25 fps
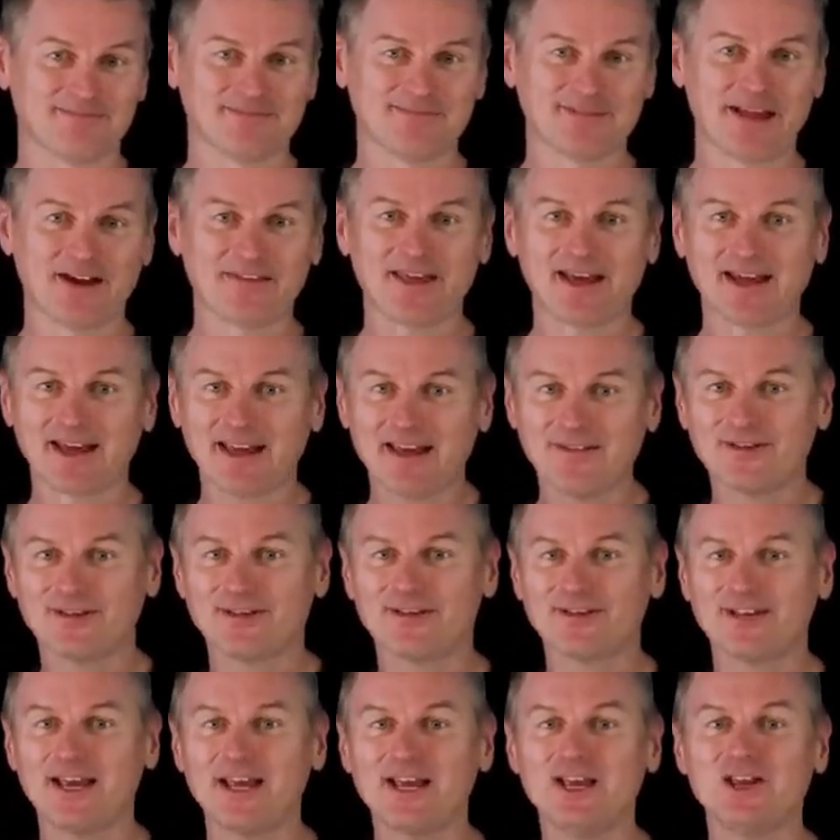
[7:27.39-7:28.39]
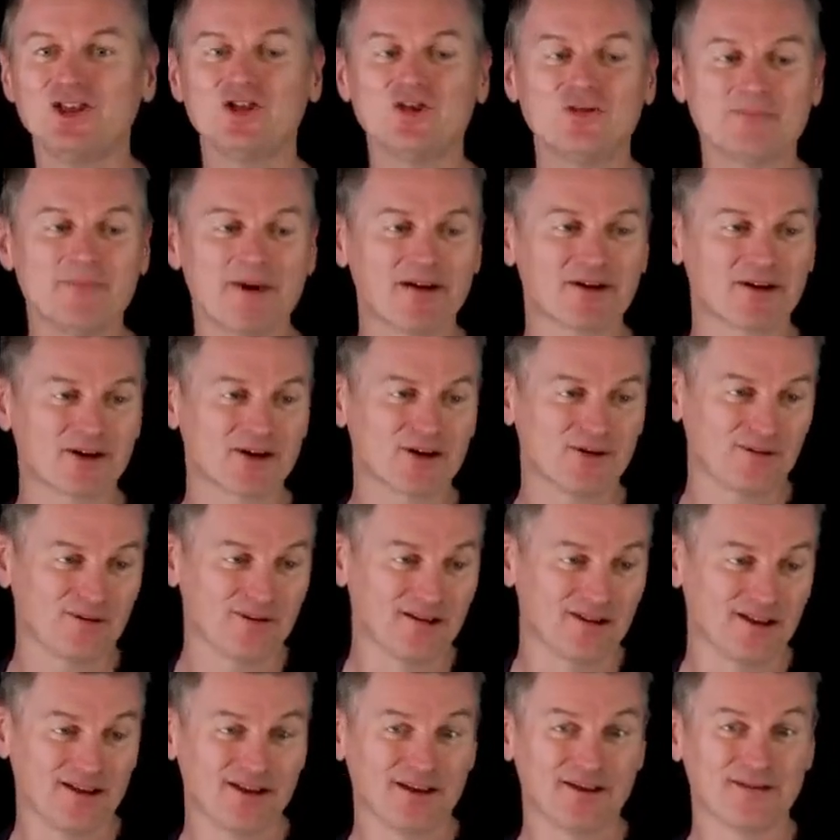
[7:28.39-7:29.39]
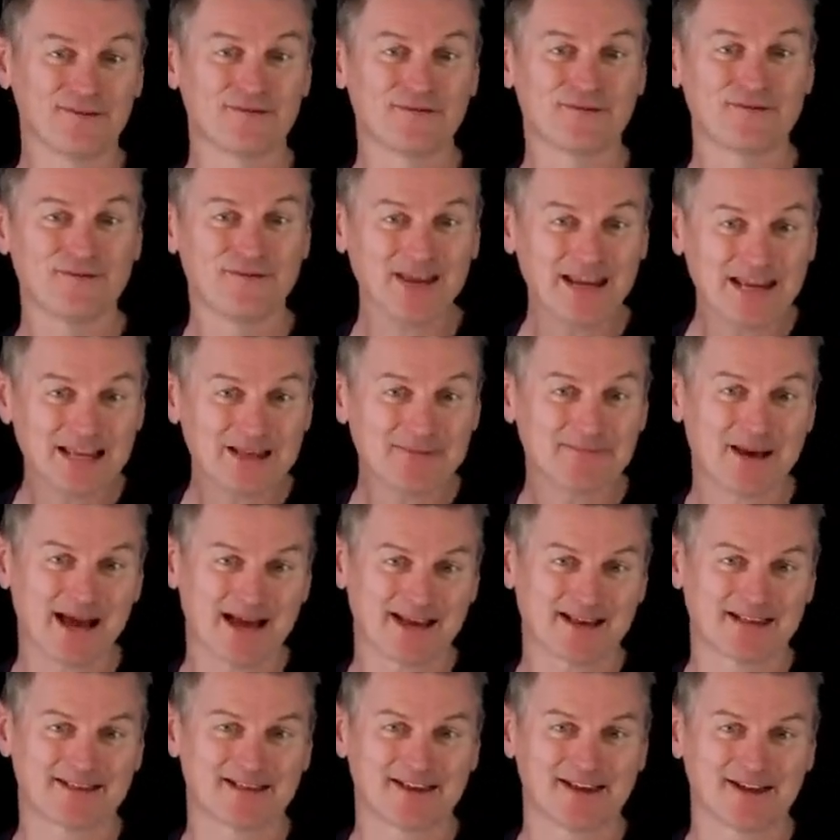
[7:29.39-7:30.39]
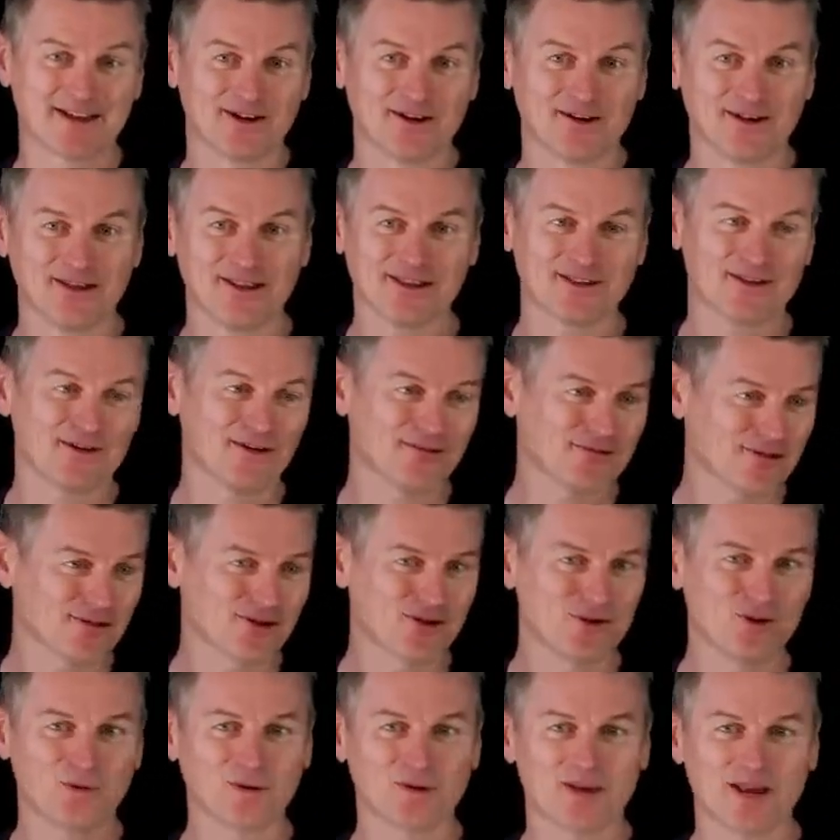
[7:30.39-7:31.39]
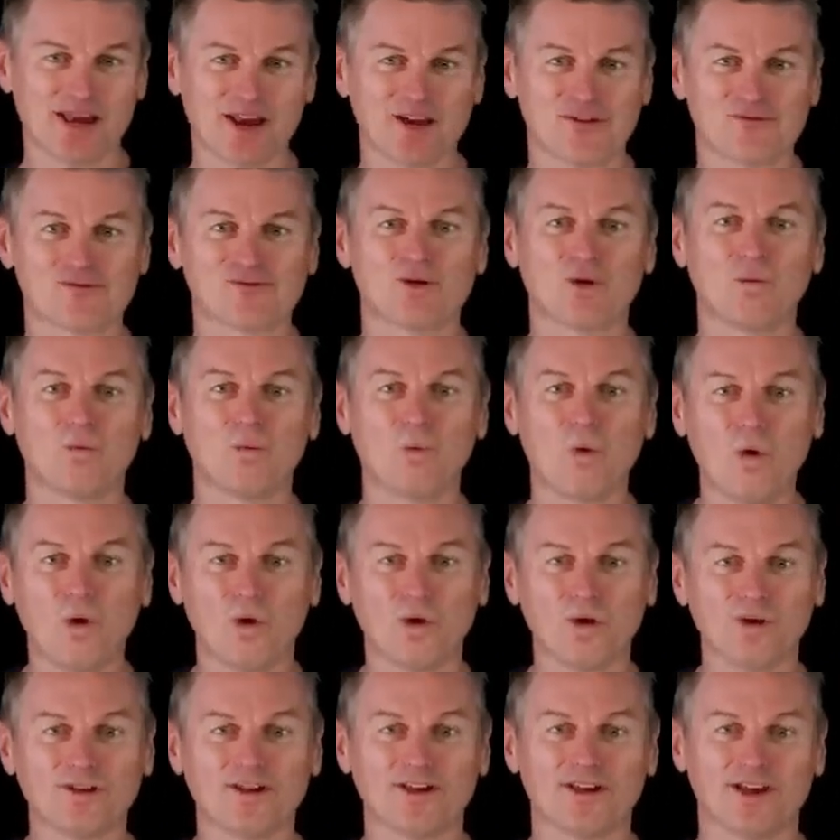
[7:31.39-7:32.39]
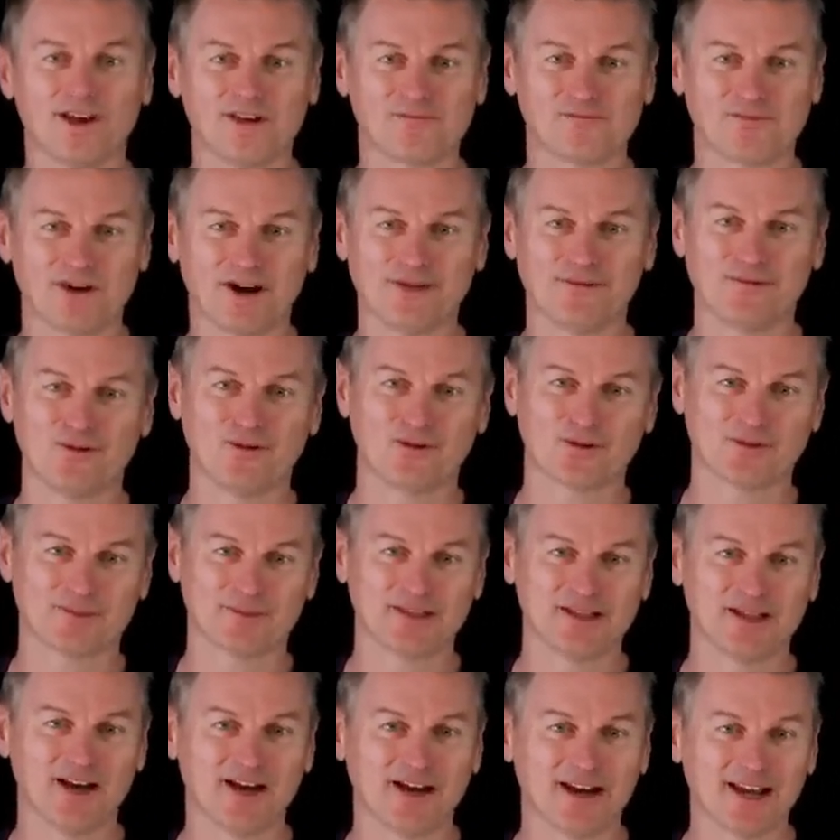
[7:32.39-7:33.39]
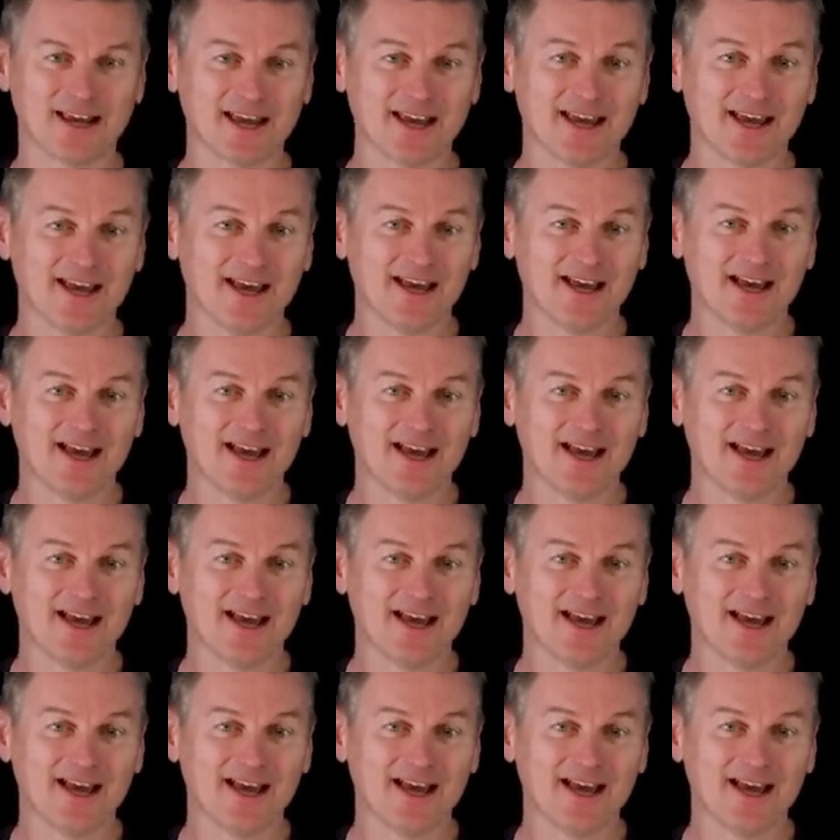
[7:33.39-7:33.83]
Now that gives us a numerical feedback signal that's often called a reward in reinforcement learning.